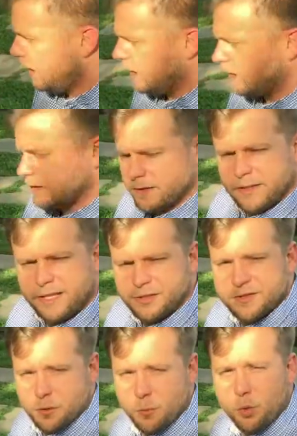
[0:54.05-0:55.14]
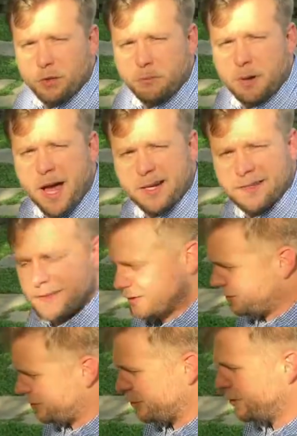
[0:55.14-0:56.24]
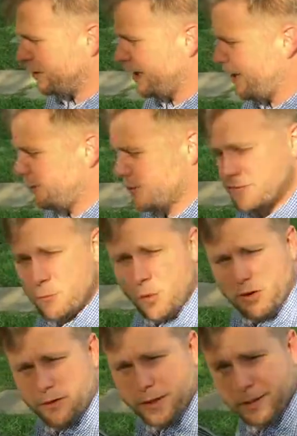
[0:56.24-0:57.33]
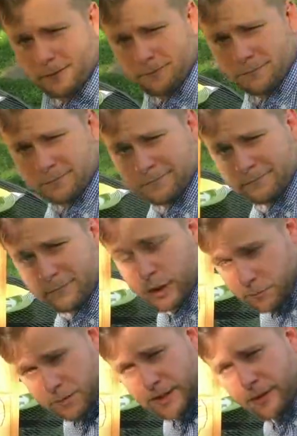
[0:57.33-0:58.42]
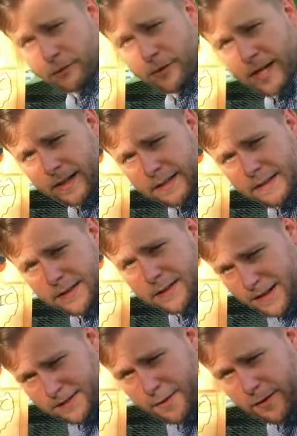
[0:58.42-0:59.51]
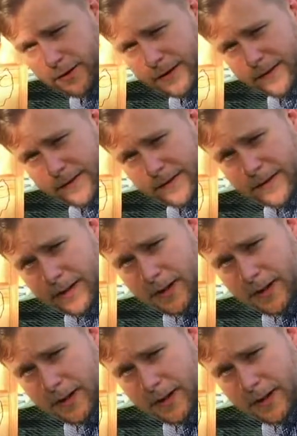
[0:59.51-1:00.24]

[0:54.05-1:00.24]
Hey, that's just a wooden box screwed together with some water in it. You'd be correct. That's all it is.